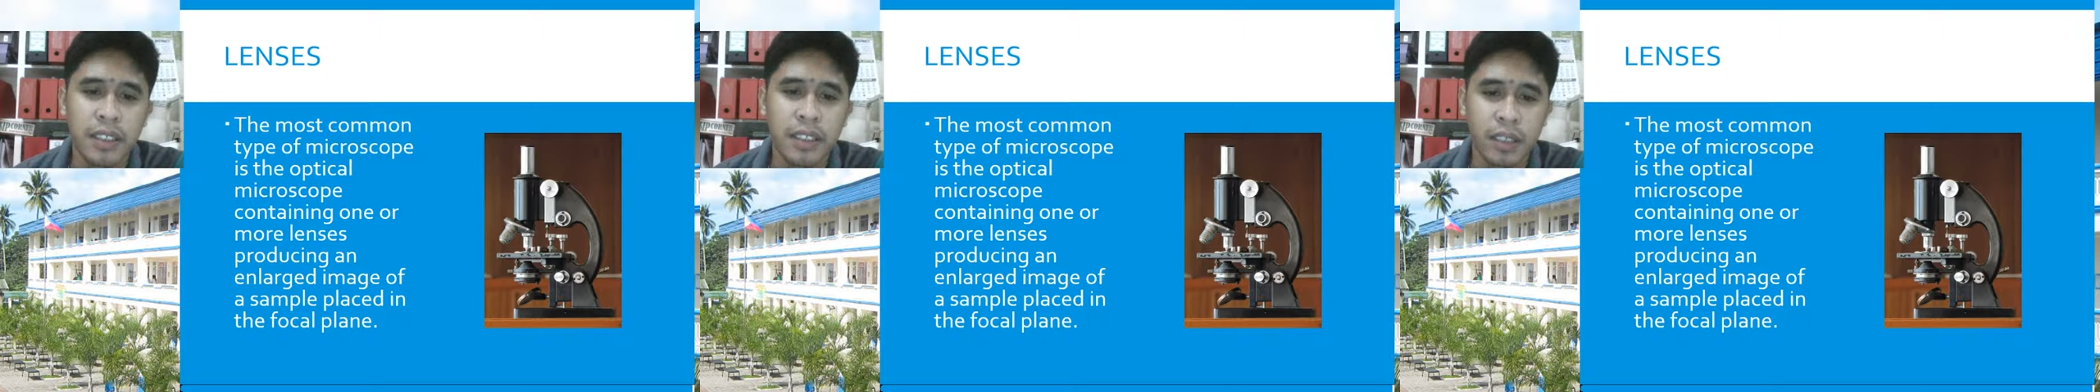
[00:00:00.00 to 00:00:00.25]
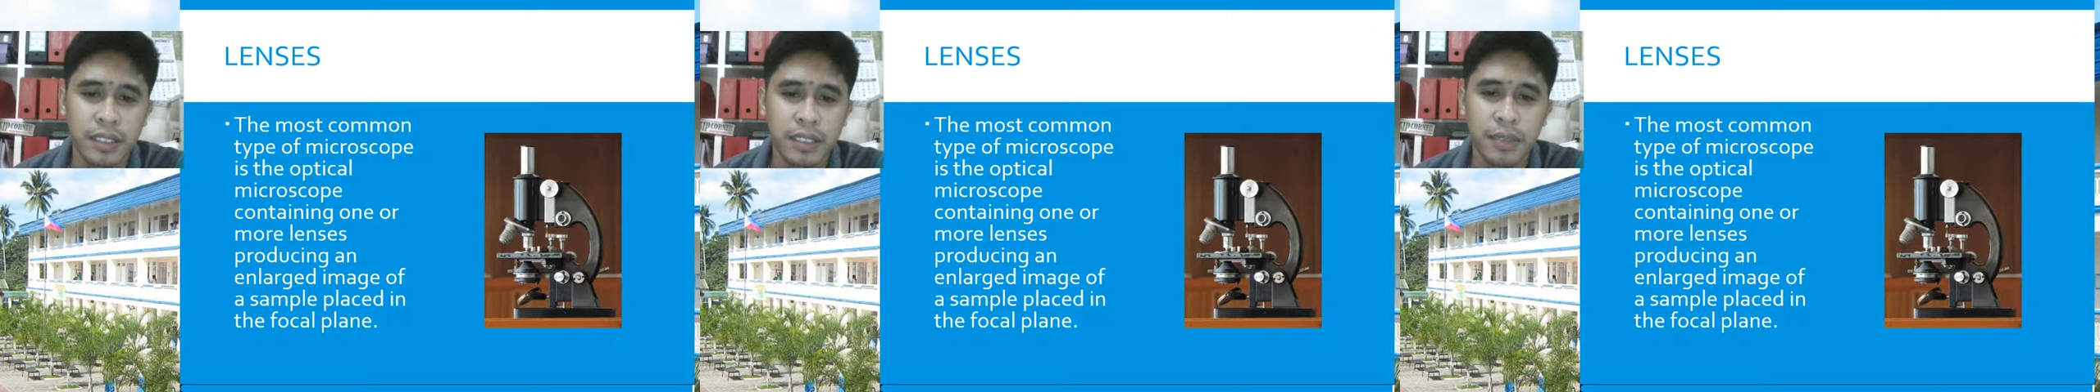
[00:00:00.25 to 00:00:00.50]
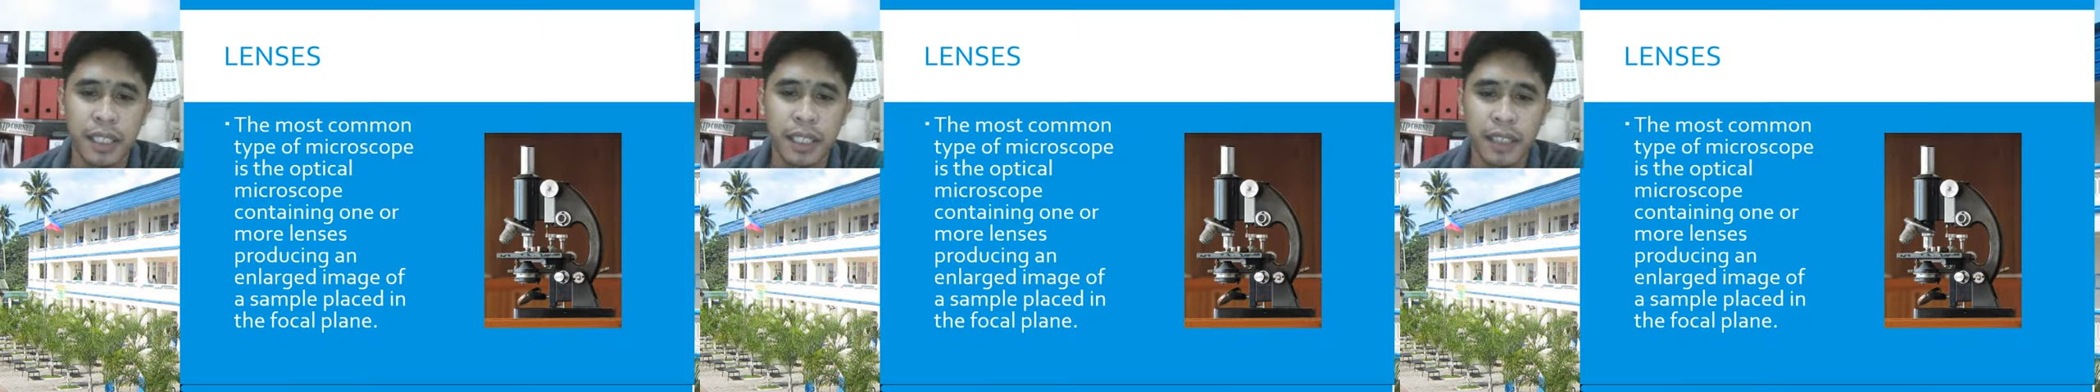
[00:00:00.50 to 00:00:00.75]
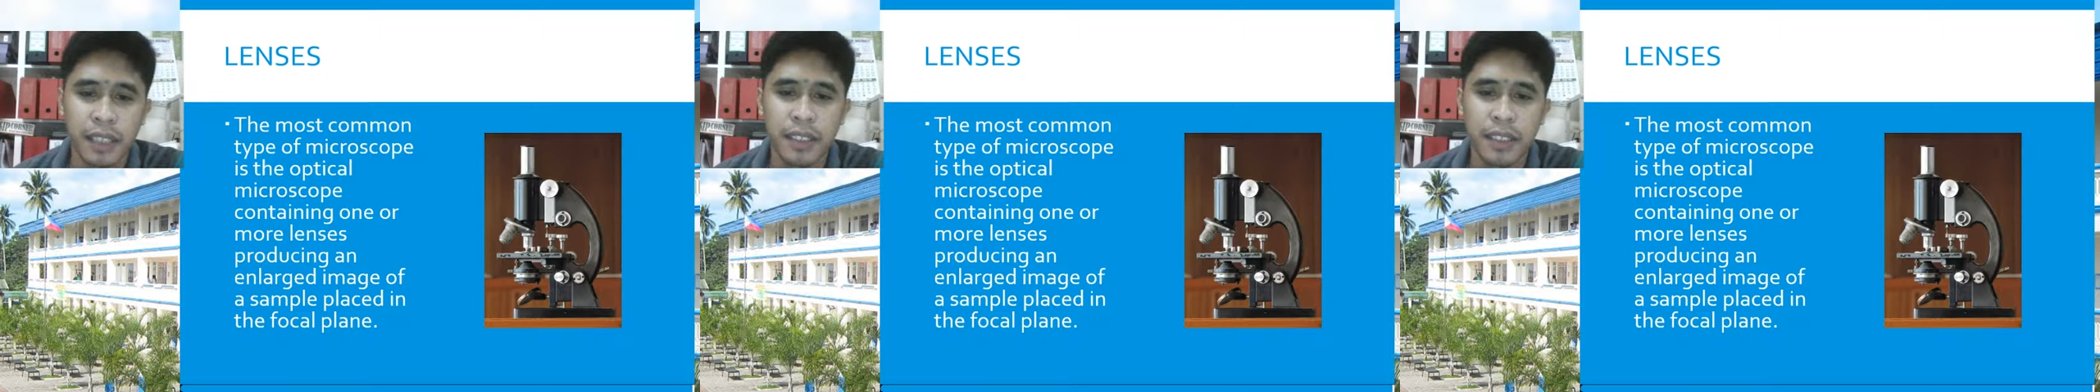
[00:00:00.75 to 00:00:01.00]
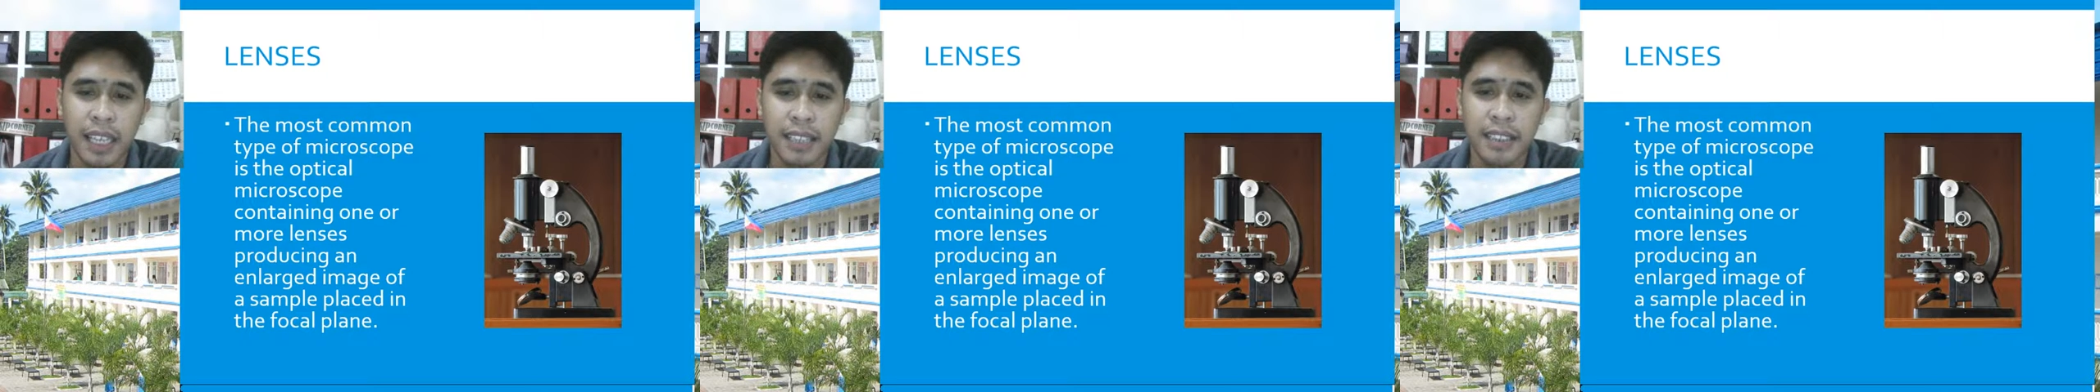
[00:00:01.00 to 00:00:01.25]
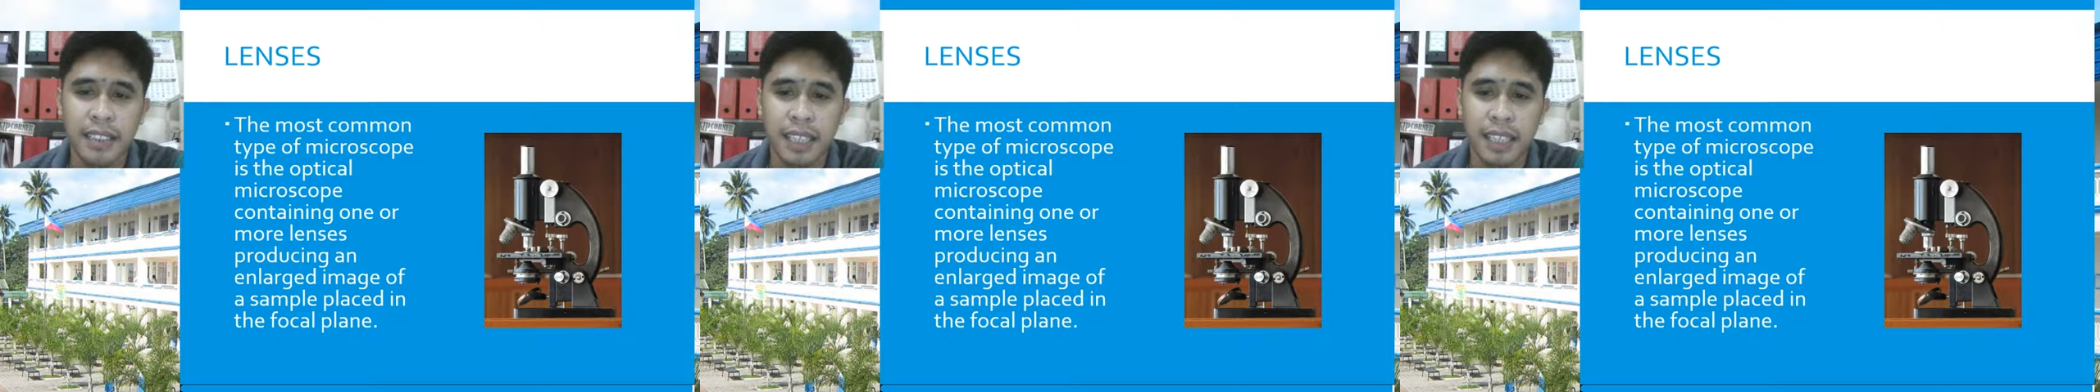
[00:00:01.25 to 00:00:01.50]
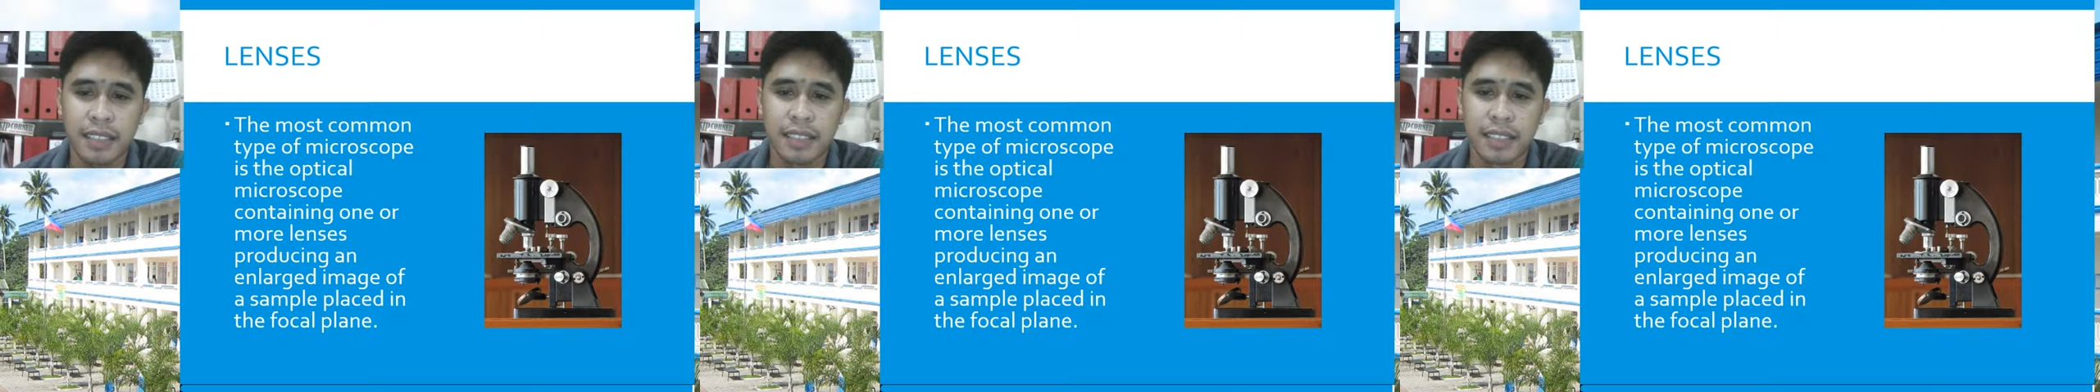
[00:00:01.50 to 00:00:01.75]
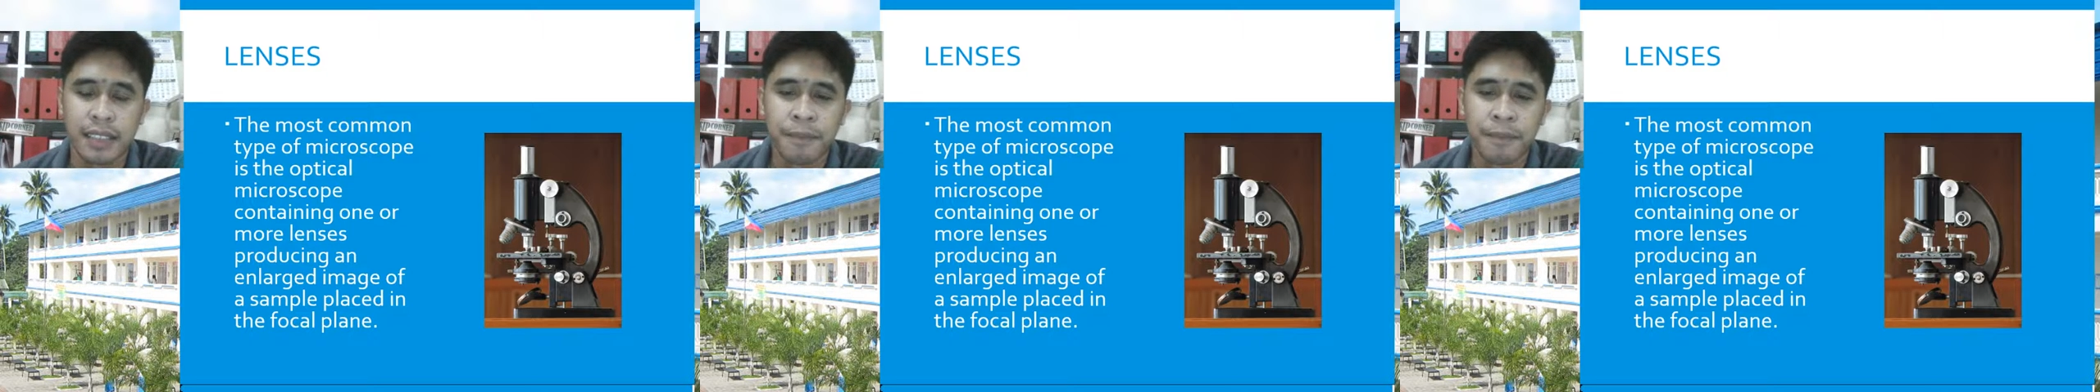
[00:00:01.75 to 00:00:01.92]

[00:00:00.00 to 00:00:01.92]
onto another light detector.